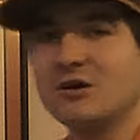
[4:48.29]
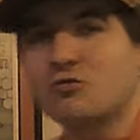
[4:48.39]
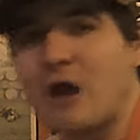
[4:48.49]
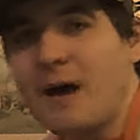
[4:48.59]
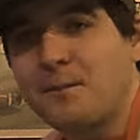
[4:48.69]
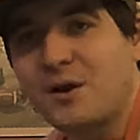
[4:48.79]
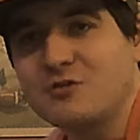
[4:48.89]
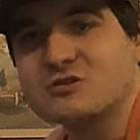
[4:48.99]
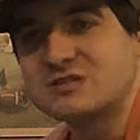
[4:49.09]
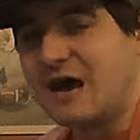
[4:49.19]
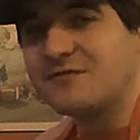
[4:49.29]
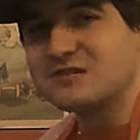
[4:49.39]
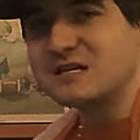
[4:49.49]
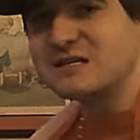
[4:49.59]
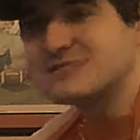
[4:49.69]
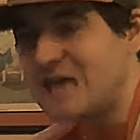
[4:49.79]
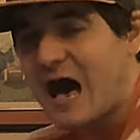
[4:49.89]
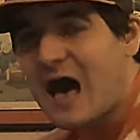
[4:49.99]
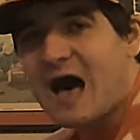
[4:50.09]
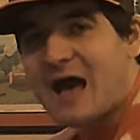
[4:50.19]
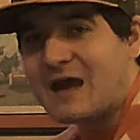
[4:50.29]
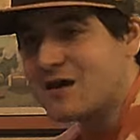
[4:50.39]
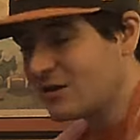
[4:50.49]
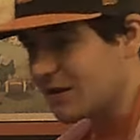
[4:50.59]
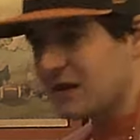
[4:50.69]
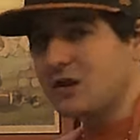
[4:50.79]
crap on yourselves and die. Look at